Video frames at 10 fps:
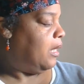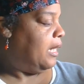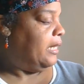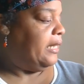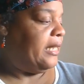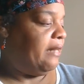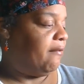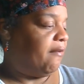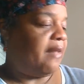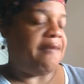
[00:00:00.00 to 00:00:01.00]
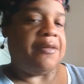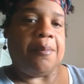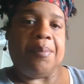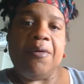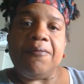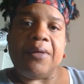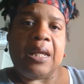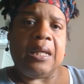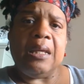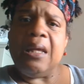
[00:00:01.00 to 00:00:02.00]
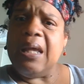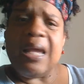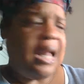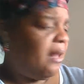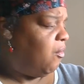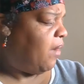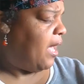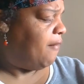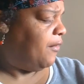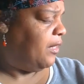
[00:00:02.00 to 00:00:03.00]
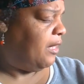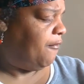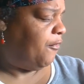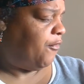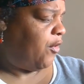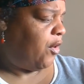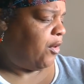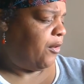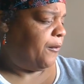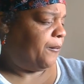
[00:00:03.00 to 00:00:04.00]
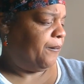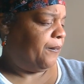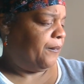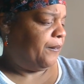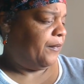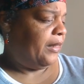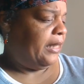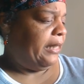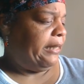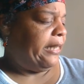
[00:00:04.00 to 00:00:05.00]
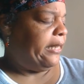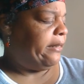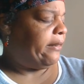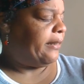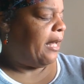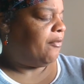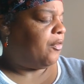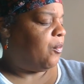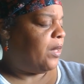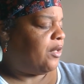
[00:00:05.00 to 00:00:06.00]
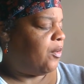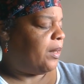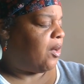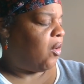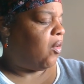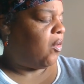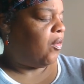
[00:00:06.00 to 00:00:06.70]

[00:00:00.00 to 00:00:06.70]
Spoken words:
Lisa's having a birthday, and I don't have a gift for her. He looked out the window at all